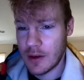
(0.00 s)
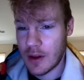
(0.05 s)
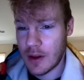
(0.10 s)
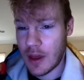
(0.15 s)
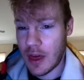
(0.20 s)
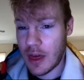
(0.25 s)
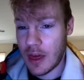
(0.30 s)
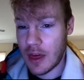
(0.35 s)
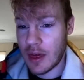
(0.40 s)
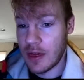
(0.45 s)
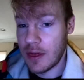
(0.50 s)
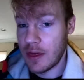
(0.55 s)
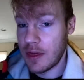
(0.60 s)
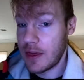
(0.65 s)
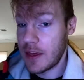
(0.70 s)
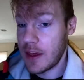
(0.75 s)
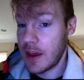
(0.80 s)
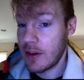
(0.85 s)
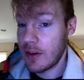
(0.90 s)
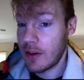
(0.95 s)

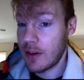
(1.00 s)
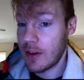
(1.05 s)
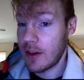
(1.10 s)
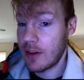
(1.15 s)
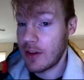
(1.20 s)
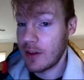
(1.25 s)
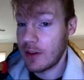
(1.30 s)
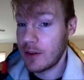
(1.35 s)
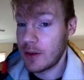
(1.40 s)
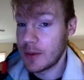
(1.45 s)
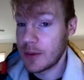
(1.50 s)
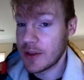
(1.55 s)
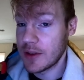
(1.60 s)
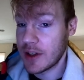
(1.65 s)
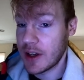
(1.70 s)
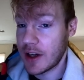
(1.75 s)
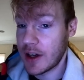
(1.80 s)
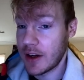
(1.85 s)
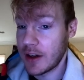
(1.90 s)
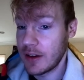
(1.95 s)
This is a little bit
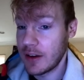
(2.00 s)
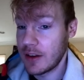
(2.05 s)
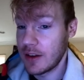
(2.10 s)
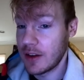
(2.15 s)
scary, this